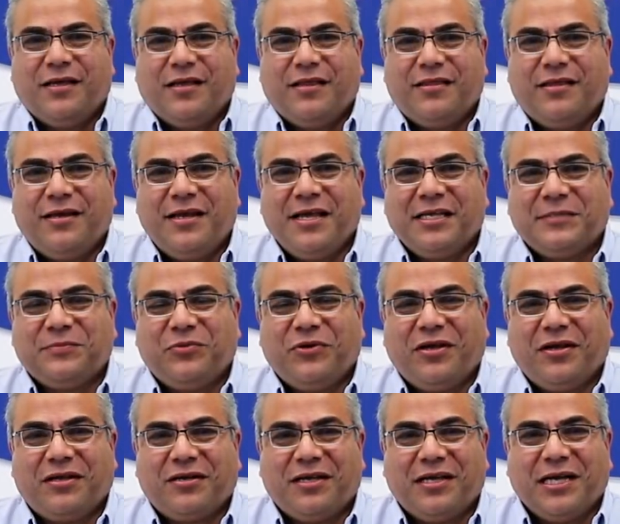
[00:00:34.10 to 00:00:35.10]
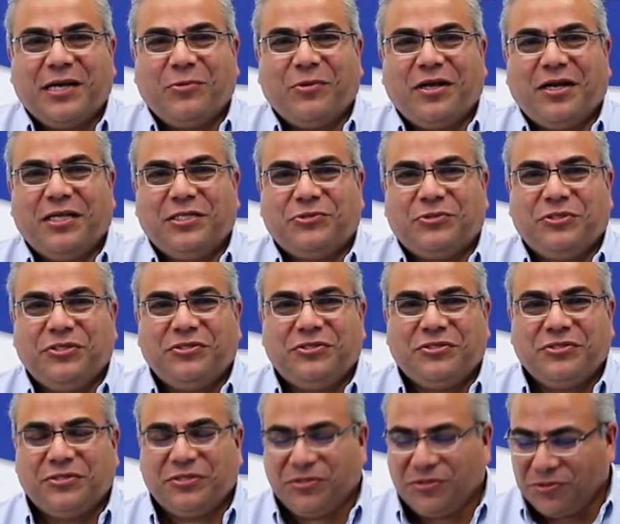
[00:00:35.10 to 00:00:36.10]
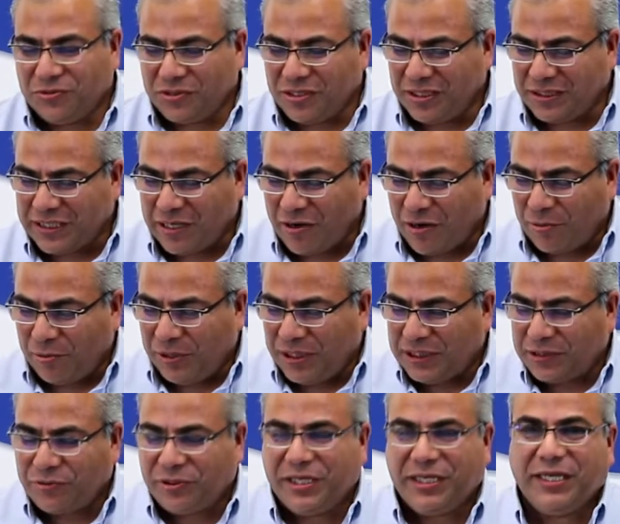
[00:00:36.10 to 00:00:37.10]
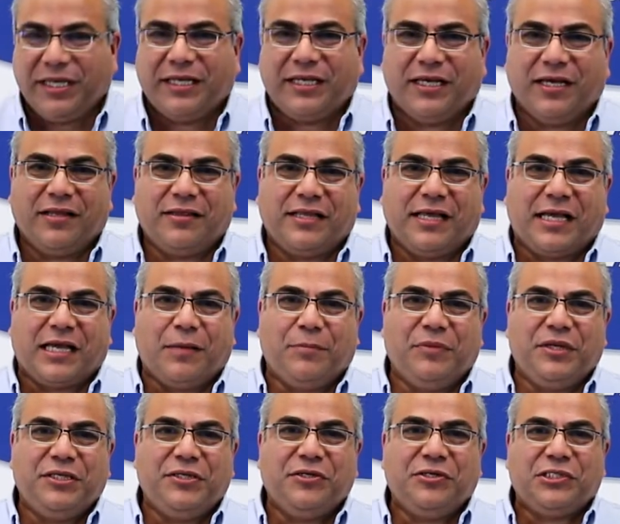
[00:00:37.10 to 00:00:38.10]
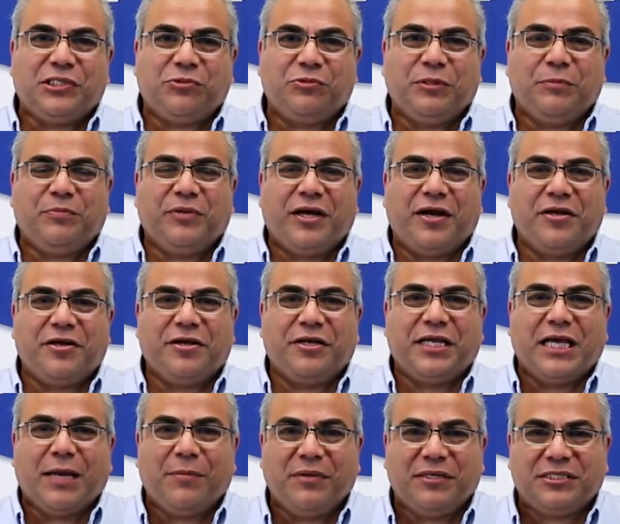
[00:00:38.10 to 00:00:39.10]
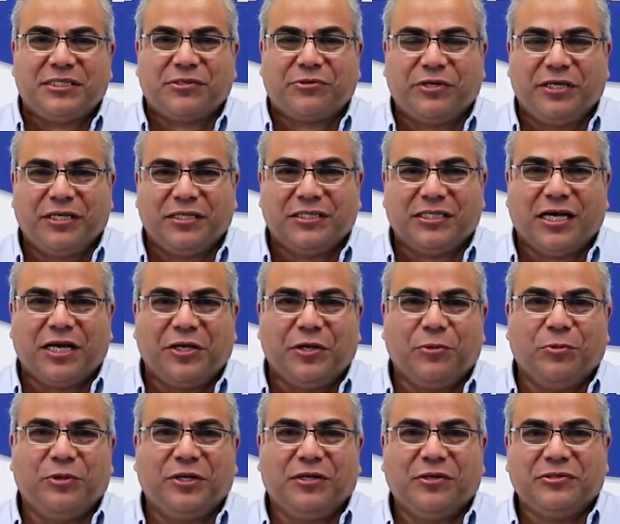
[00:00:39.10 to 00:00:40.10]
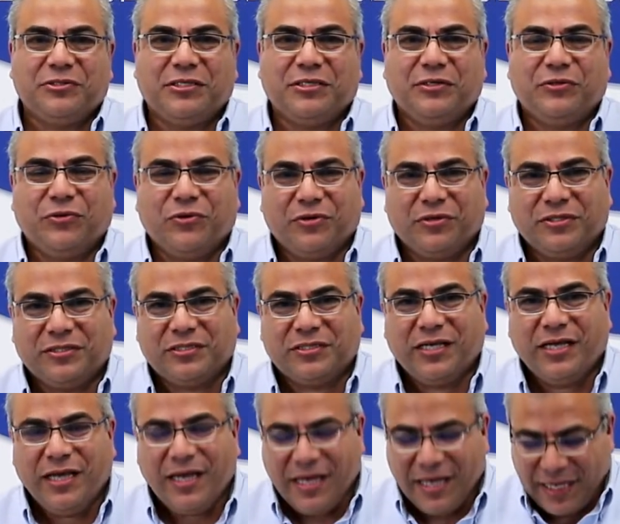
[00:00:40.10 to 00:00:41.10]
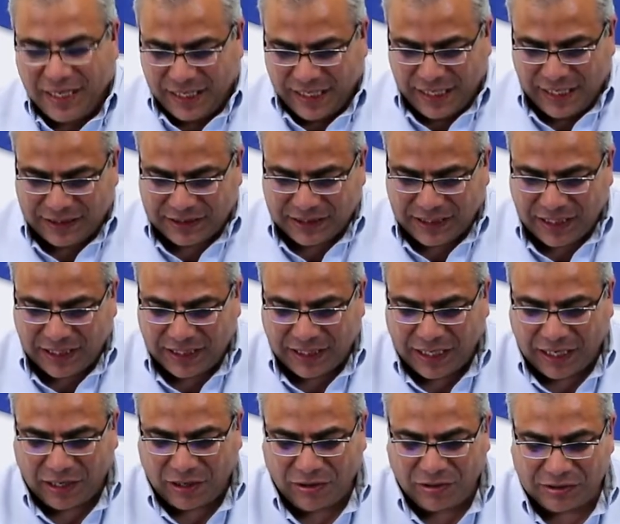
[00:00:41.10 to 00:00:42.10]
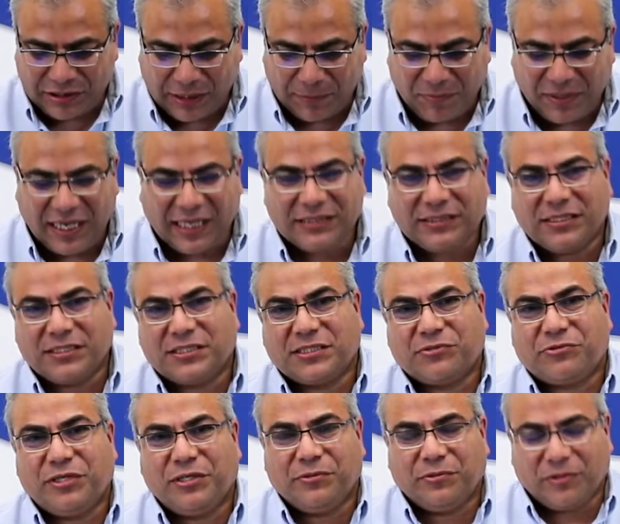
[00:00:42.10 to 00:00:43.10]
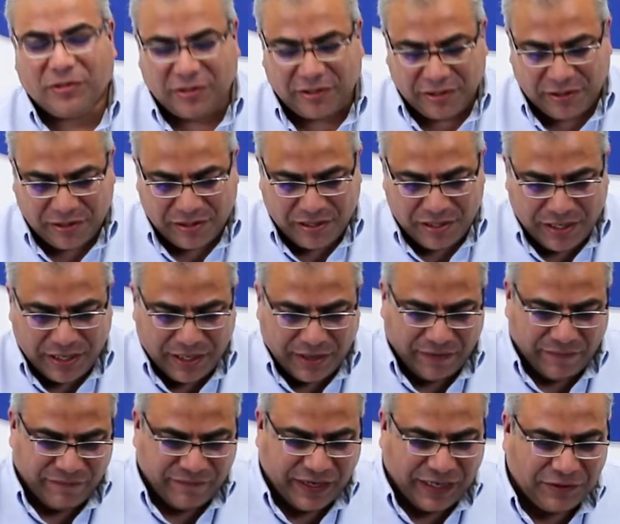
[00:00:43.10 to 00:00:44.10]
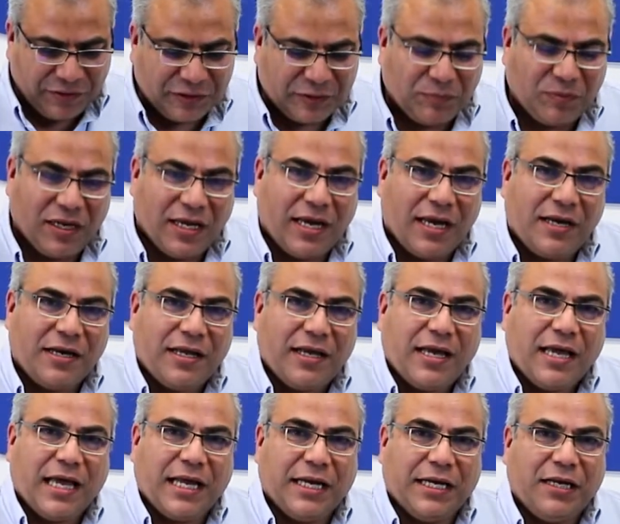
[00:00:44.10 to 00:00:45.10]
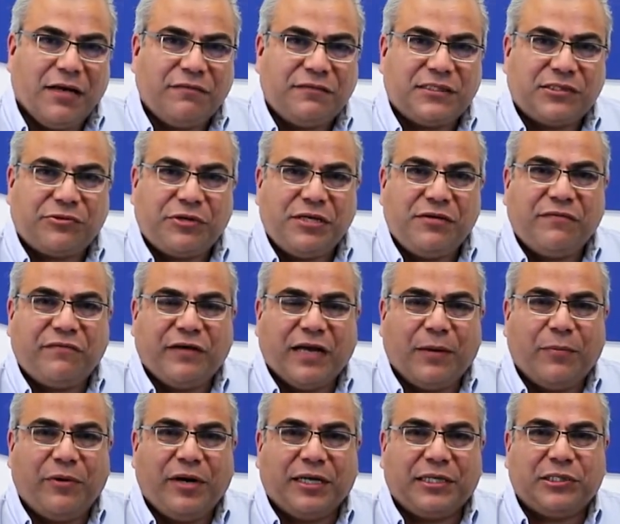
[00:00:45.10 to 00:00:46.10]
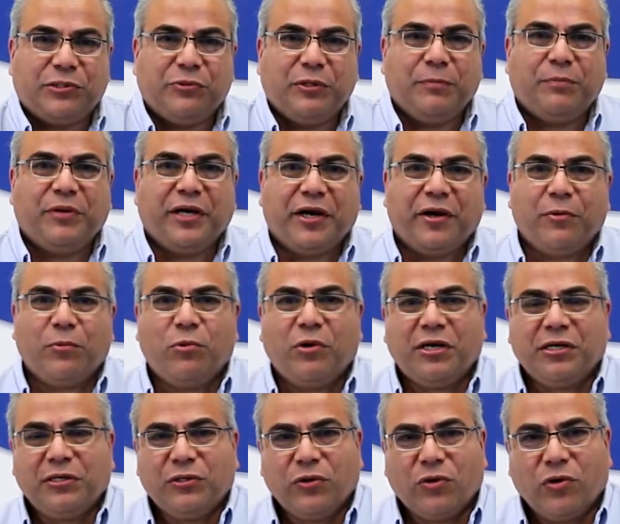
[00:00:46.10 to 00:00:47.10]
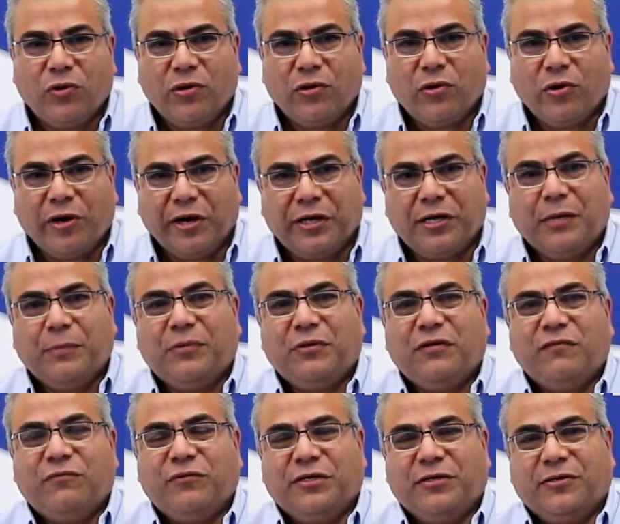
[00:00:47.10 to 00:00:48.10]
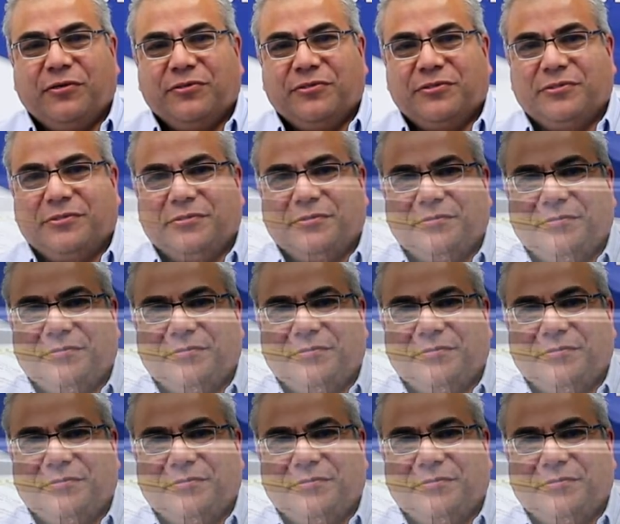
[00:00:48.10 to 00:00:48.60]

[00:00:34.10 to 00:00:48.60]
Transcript: The next product line I want to introduce you to is our rescreening kit that can be used to repair your damaged screens on your windows and doors. Each kit includes a plastic screen roller, vinyl spline, and enough screen fabric to repair one door or a couple of windows.